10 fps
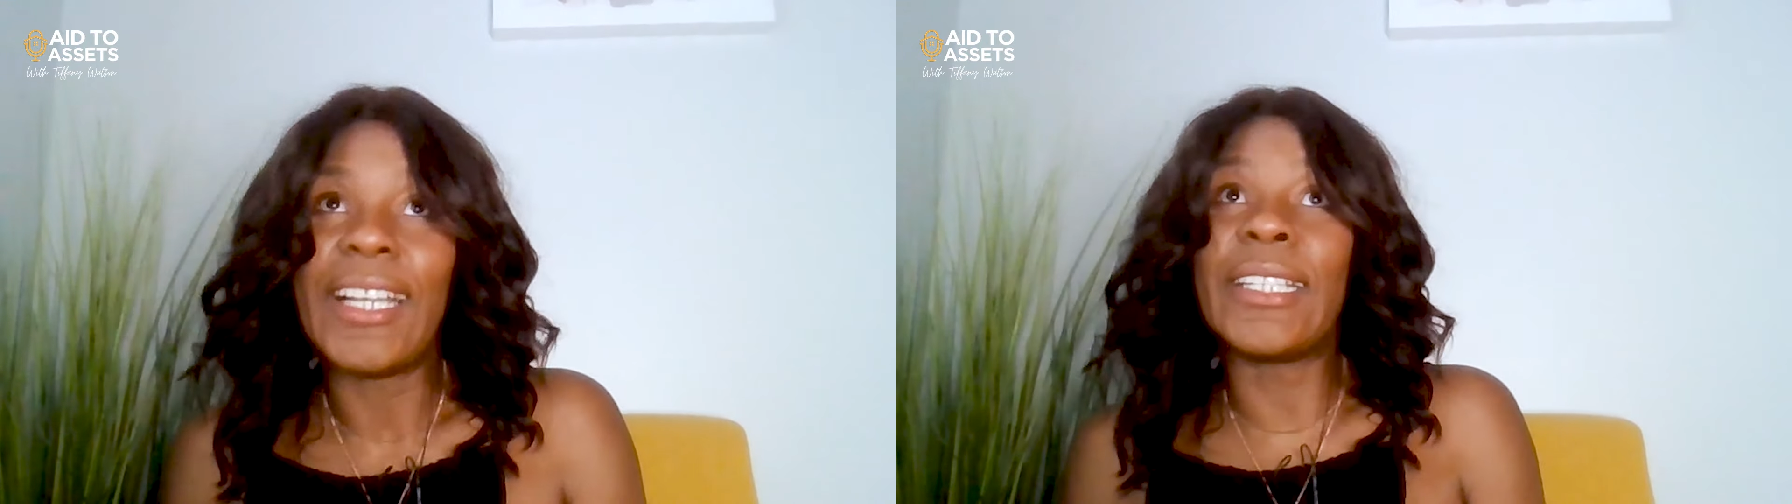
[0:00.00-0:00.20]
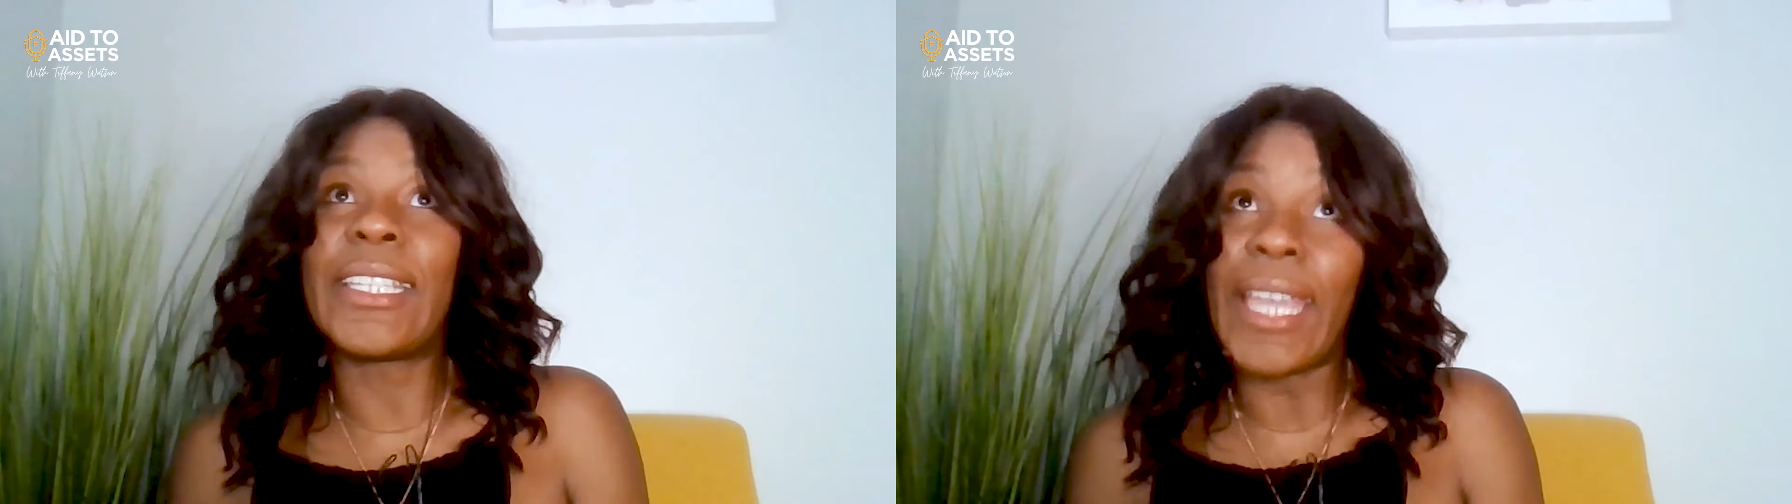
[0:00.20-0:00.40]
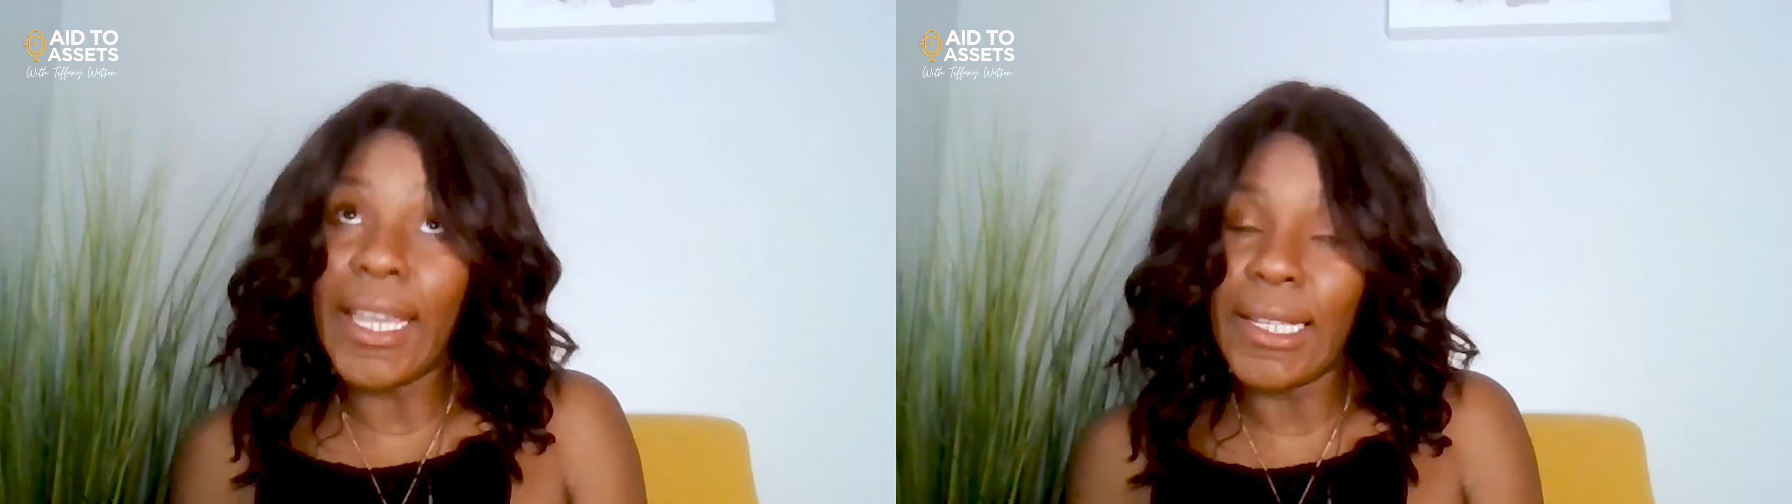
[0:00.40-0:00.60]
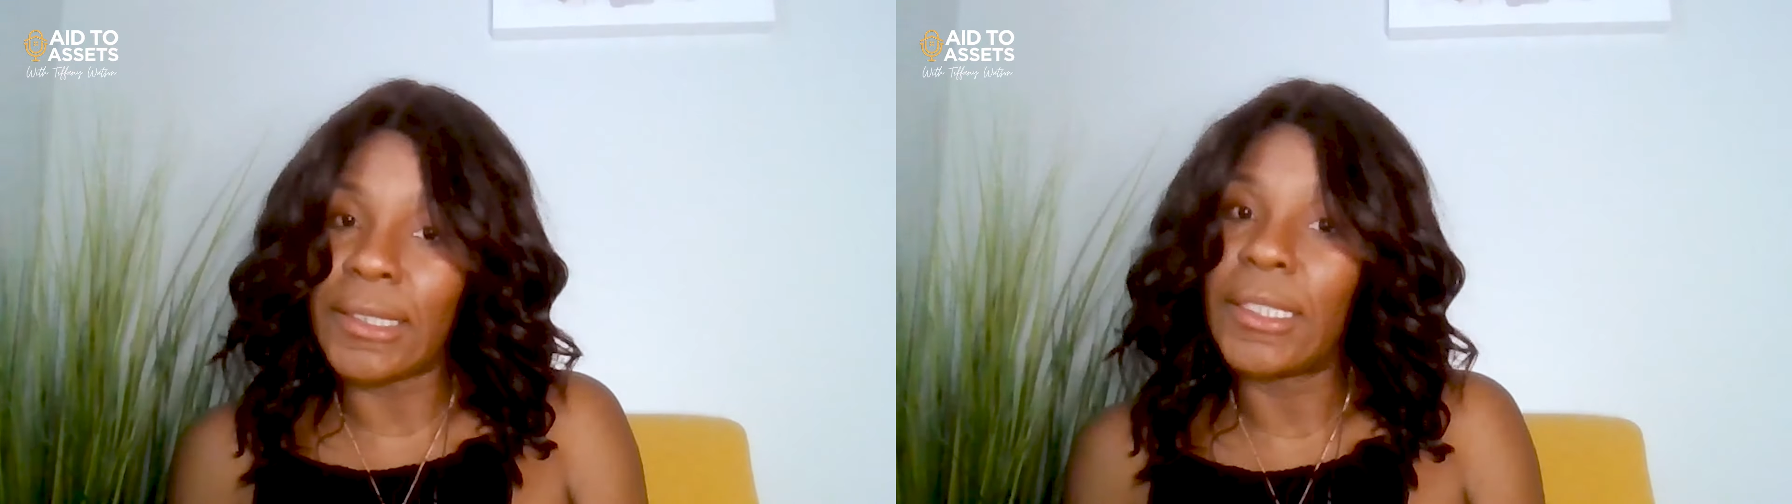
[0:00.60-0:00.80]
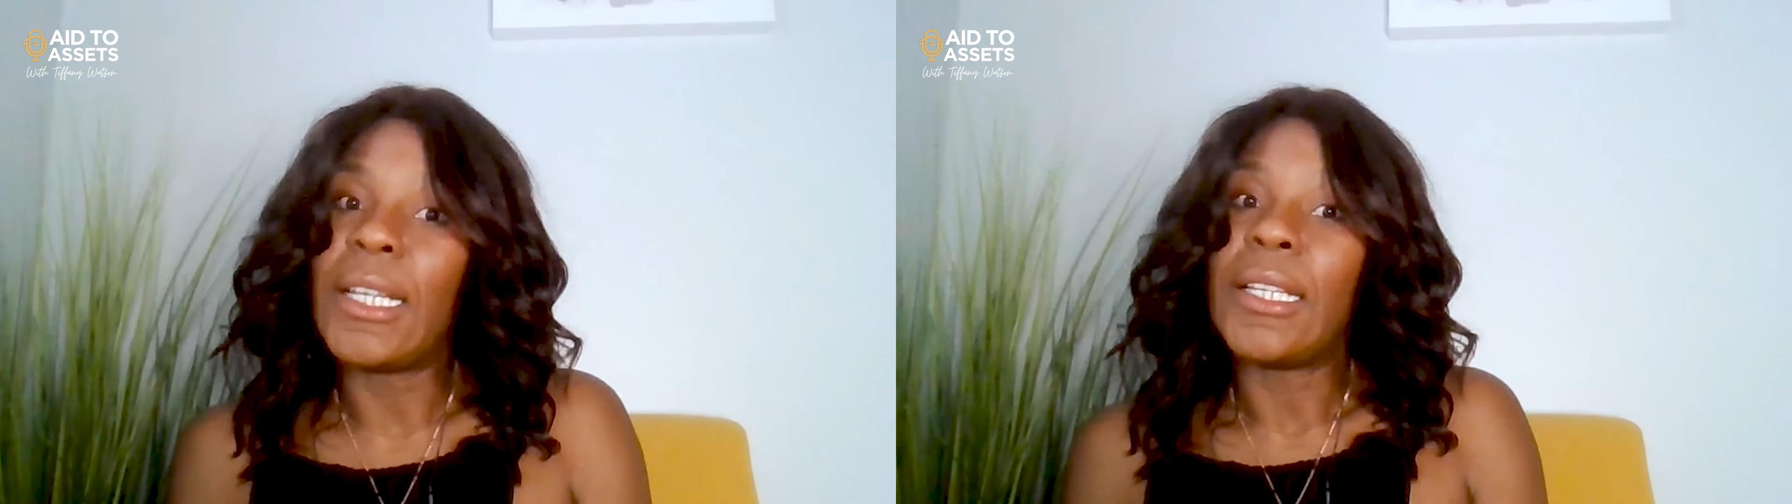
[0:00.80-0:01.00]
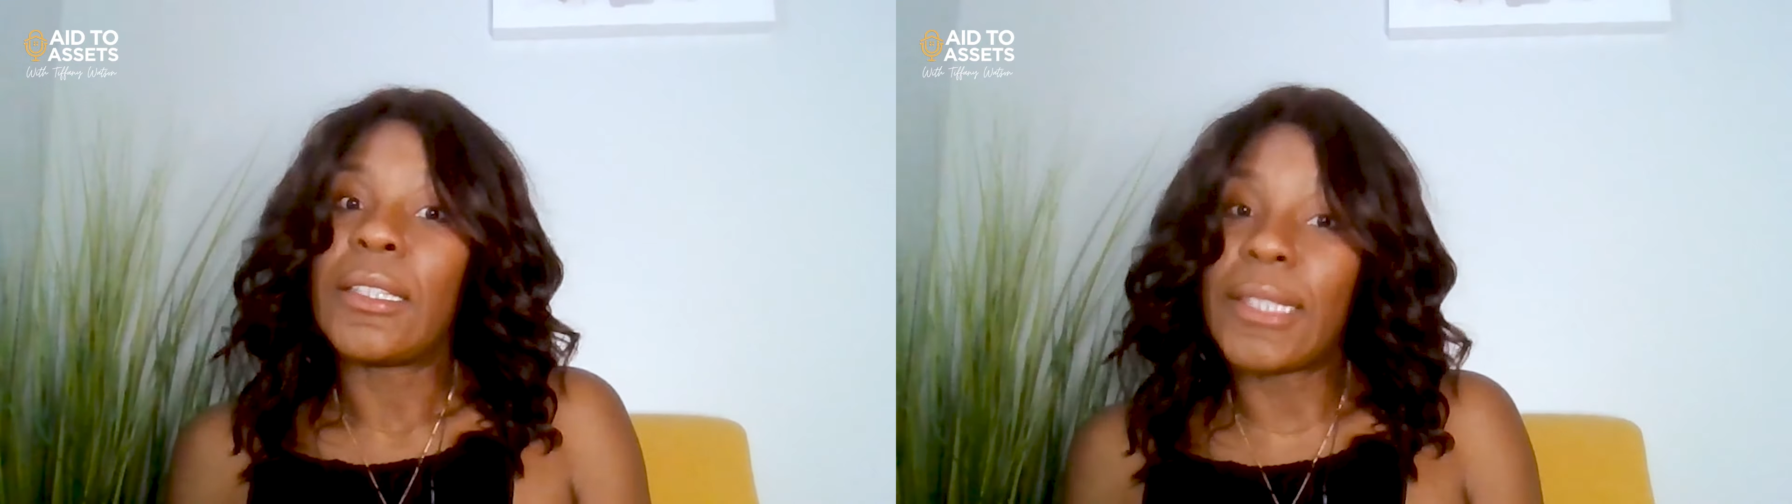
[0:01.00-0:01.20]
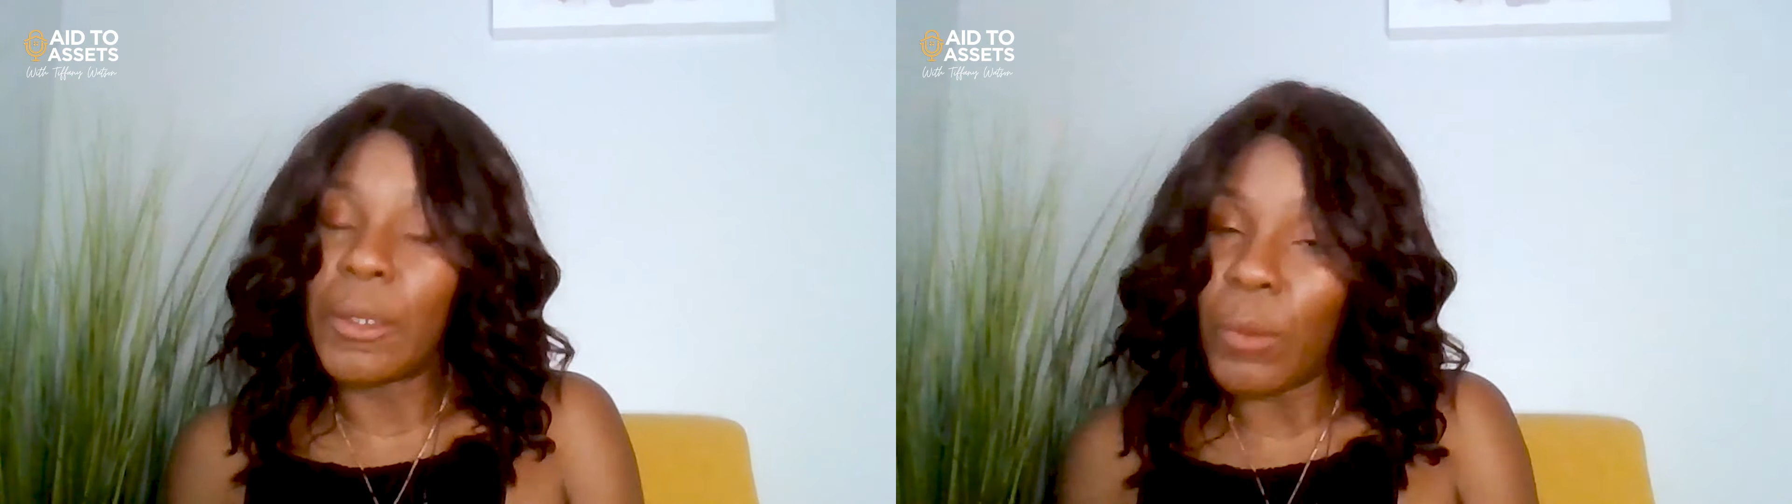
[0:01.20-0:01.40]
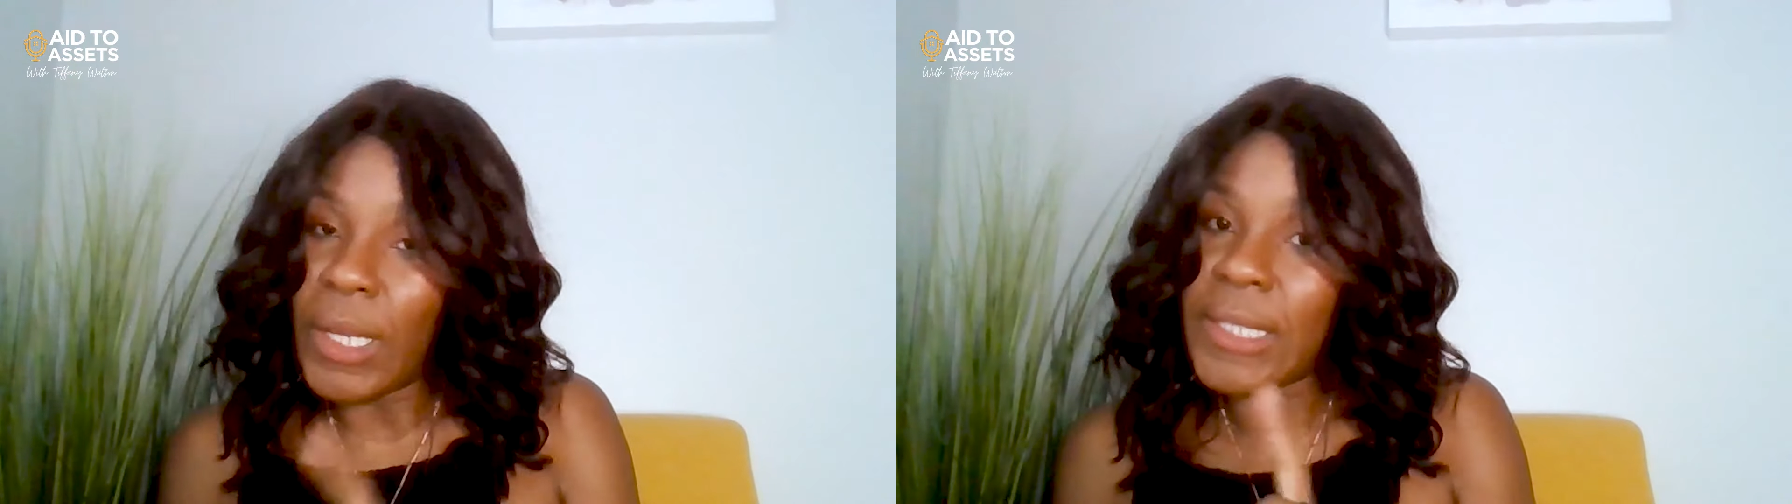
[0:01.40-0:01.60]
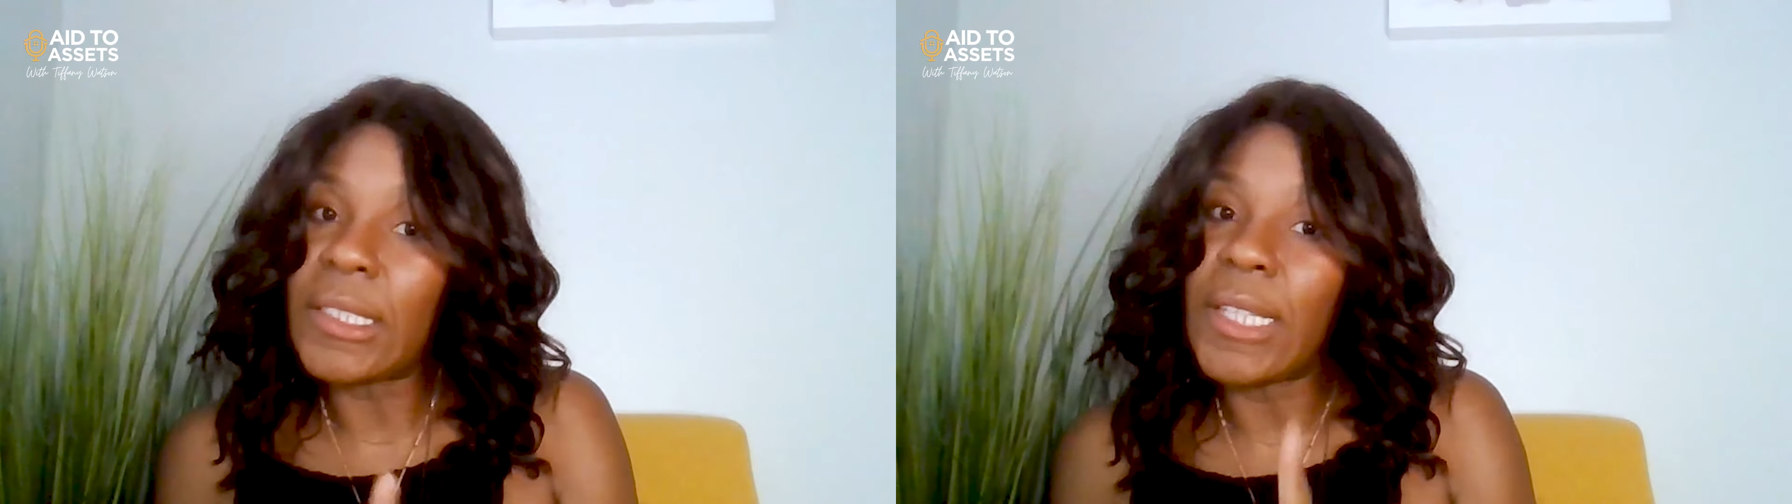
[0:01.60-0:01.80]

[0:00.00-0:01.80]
Again, there was a